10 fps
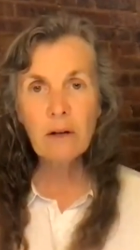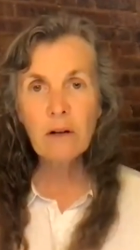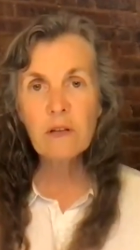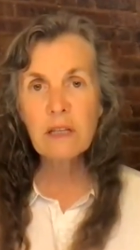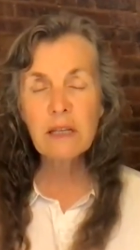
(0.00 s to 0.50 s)

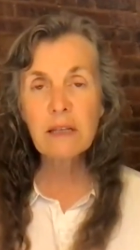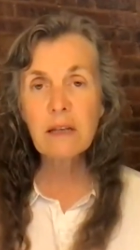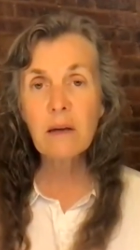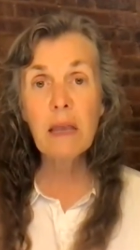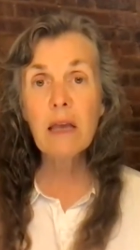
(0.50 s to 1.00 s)
nervous
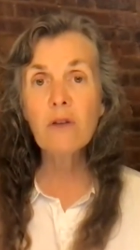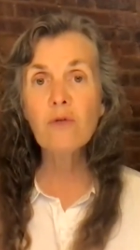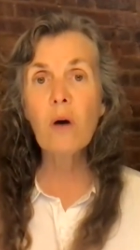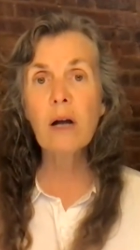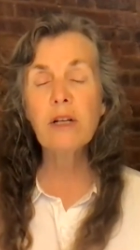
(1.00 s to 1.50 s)
system
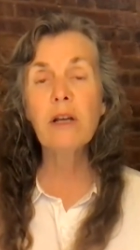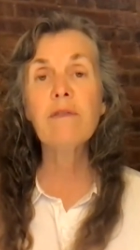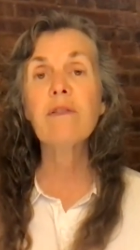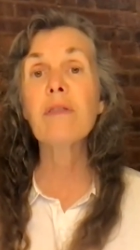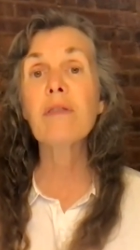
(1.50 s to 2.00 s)
is watching
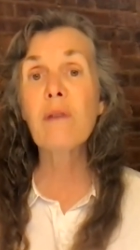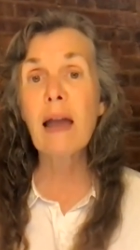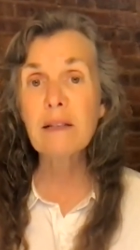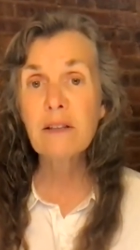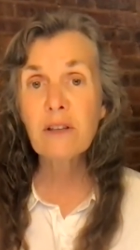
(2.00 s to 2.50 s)
for
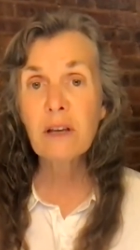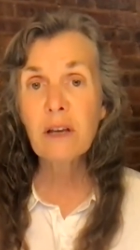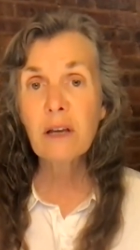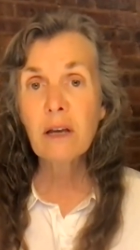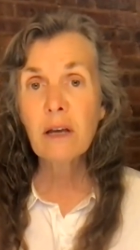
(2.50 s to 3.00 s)
threats
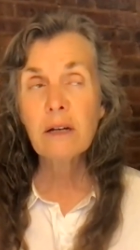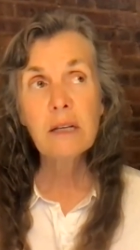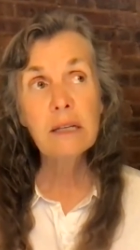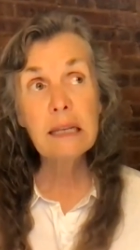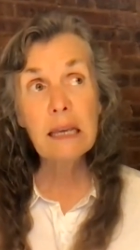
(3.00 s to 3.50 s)

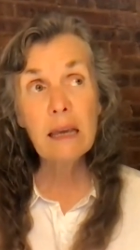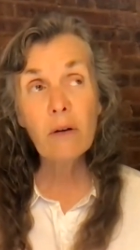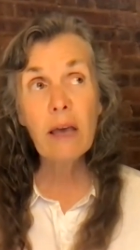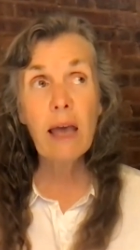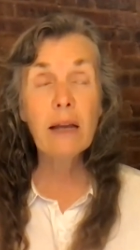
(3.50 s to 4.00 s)
to see
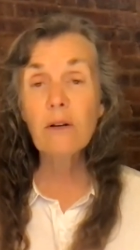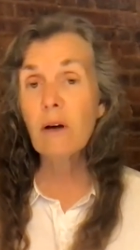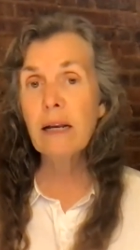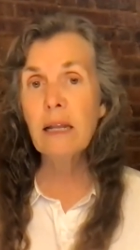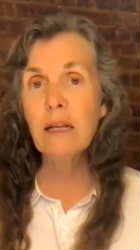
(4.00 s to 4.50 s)
okay, do
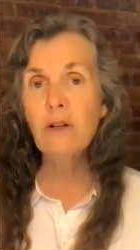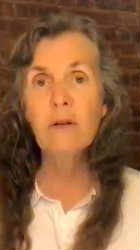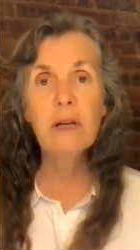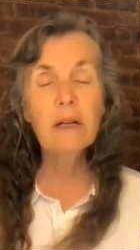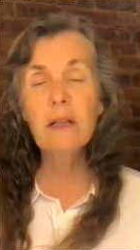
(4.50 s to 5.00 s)
I need to
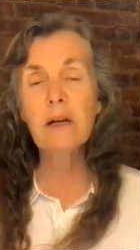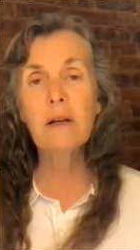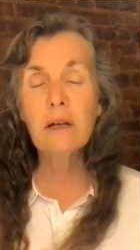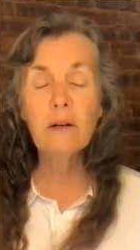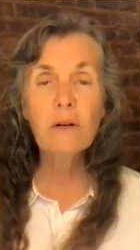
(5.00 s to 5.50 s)
inc-
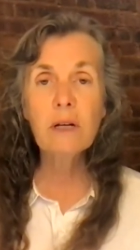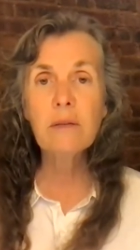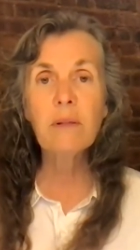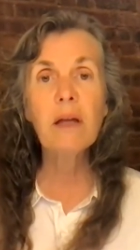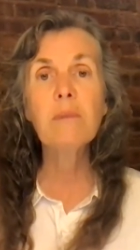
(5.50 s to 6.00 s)
increase
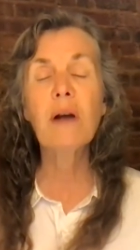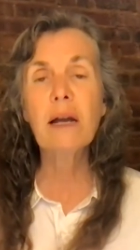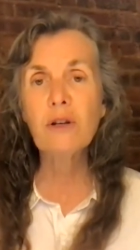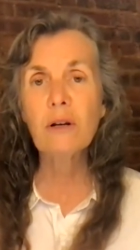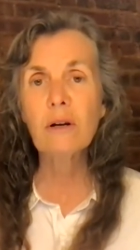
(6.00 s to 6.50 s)
blood
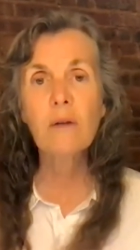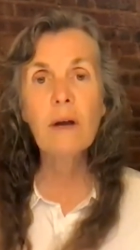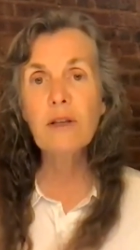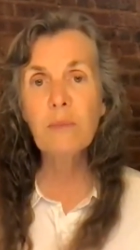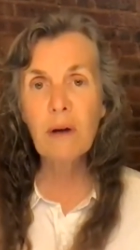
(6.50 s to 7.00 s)
pressure or
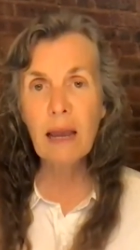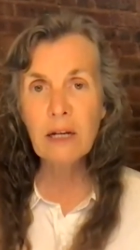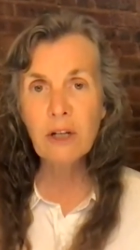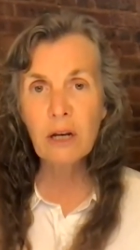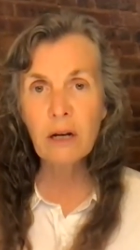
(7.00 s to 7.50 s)

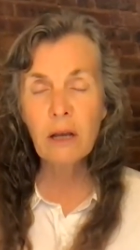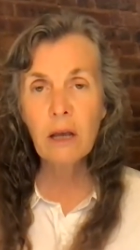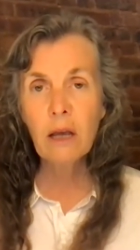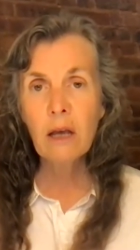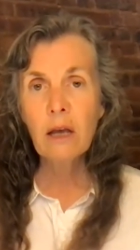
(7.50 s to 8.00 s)
respiration?
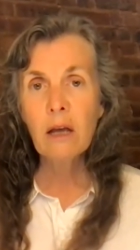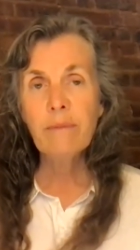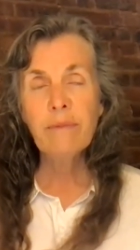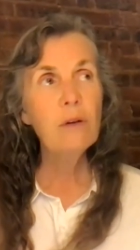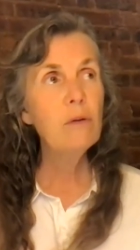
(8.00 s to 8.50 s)

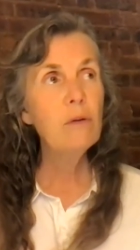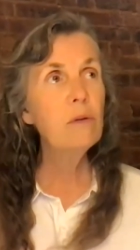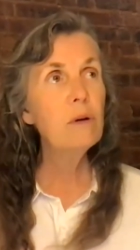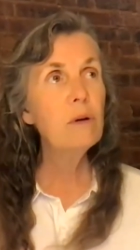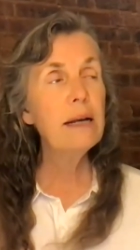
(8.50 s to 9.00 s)

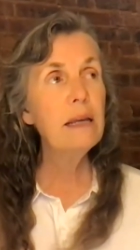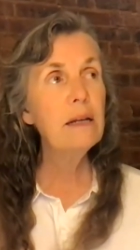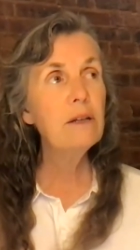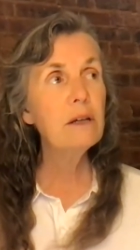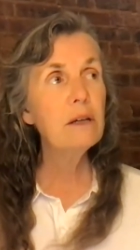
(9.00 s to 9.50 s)
Do I
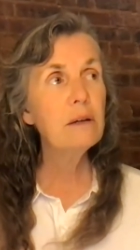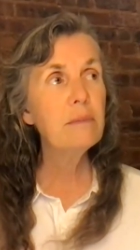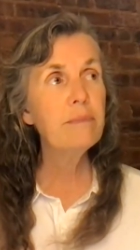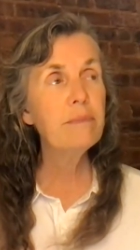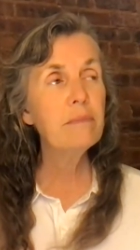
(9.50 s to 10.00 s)
need
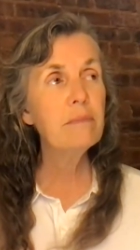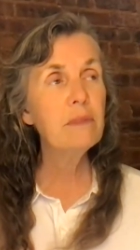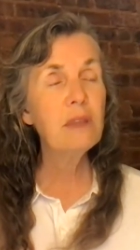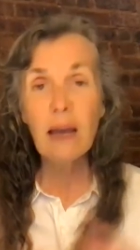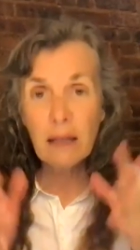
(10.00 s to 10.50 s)
to
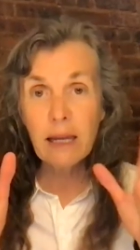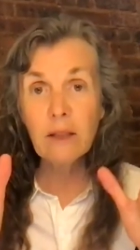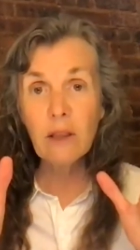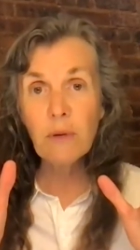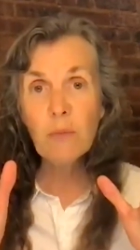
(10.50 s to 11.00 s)

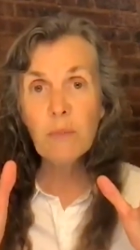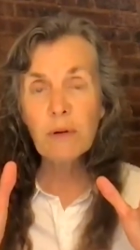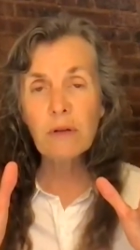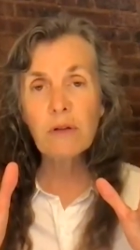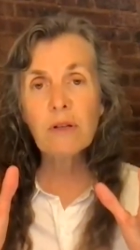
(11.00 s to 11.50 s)
dilate the
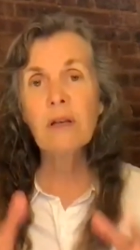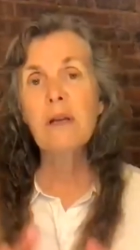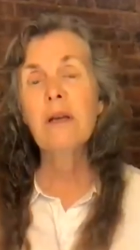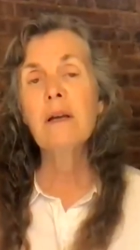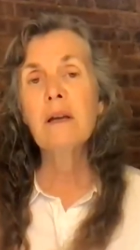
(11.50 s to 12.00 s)
pupils?
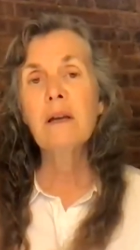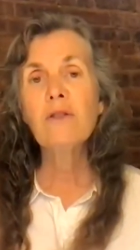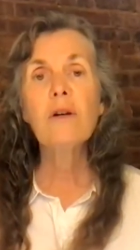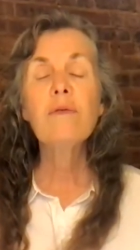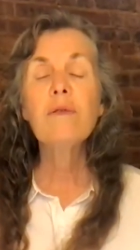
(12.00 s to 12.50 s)

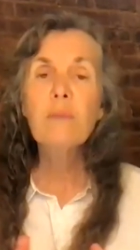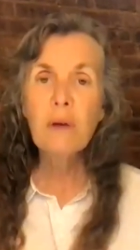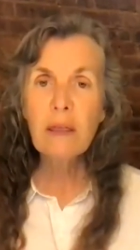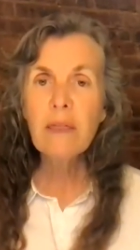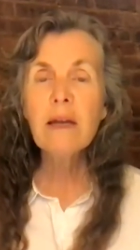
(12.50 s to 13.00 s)
So, if we're
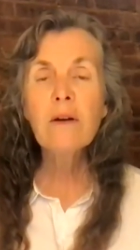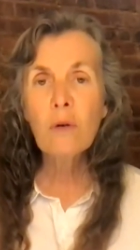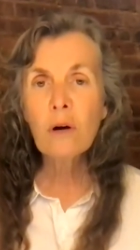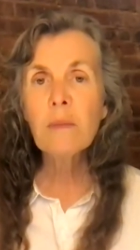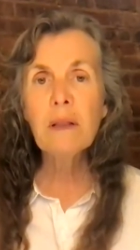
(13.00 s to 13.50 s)
breathing
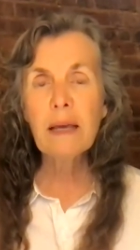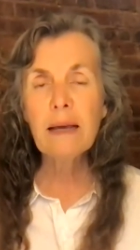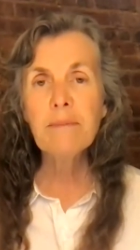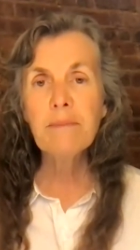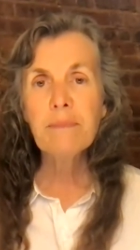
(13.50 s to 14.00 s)
normally,